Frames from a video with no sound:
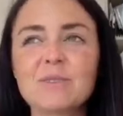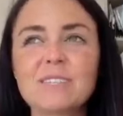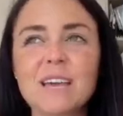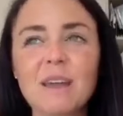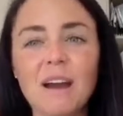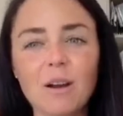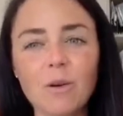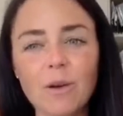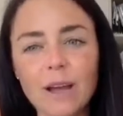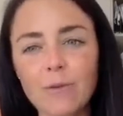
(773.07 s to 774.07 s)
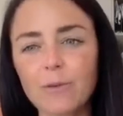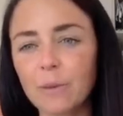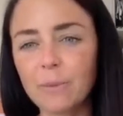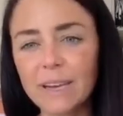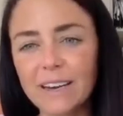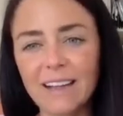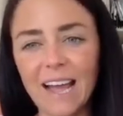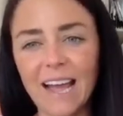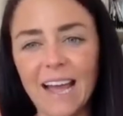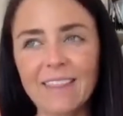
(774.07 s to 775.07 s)
So say they are going out for a
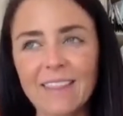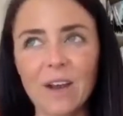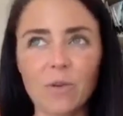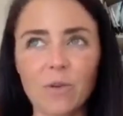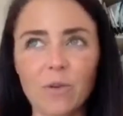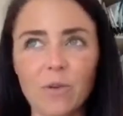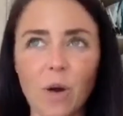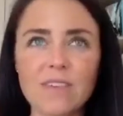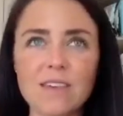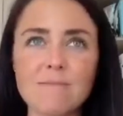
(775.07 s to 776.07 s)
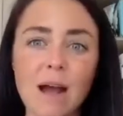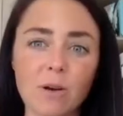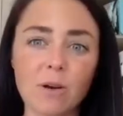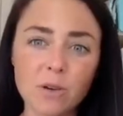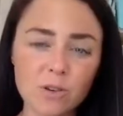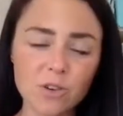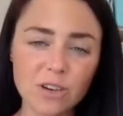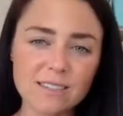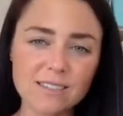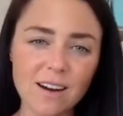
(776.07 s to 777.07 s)
meal and they don't know what the
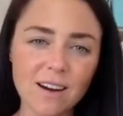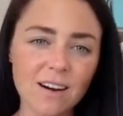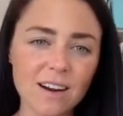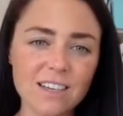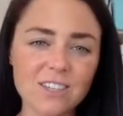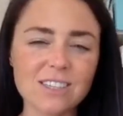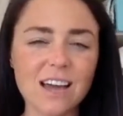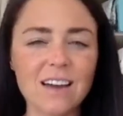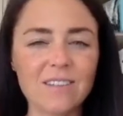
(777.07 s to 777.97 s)
macronutrients are.